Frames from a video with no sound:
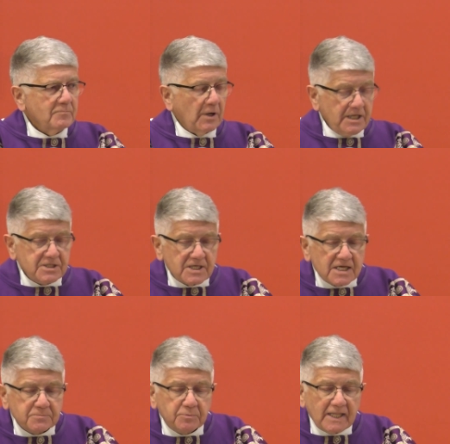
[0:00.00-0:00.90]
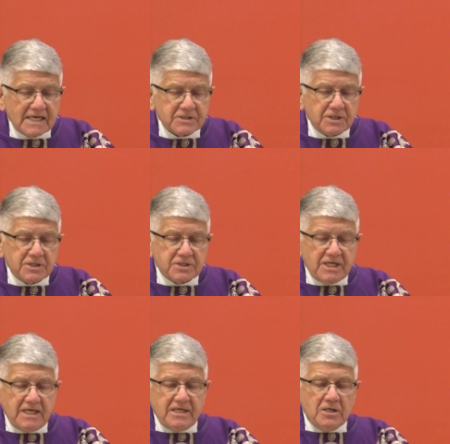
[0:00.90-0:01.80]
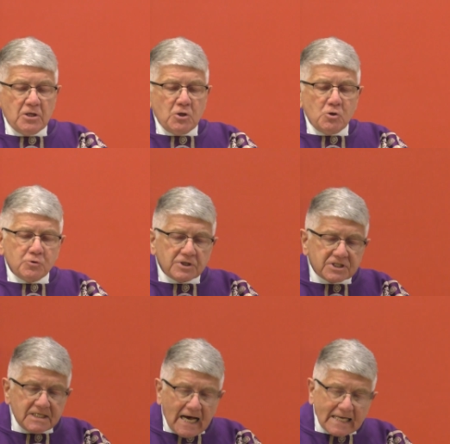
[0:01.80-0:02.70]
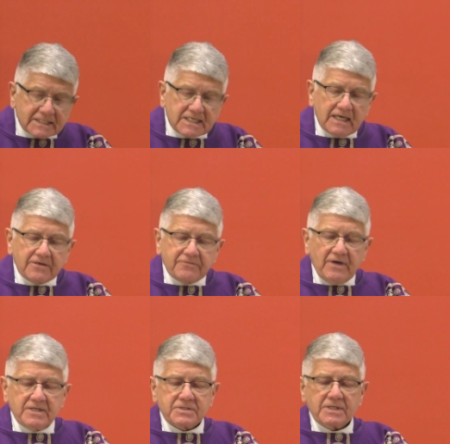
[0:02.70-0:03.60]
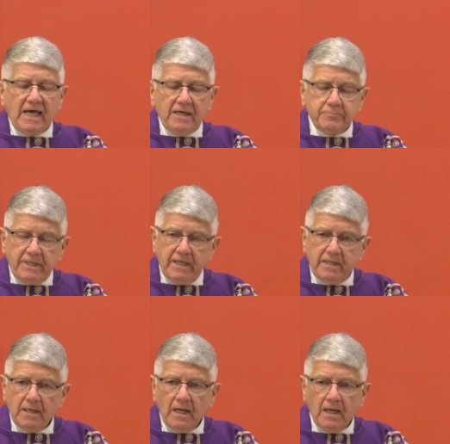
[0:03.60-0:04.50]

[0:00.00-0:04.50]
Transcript: But he says, Blessed is he who does not take offense at me.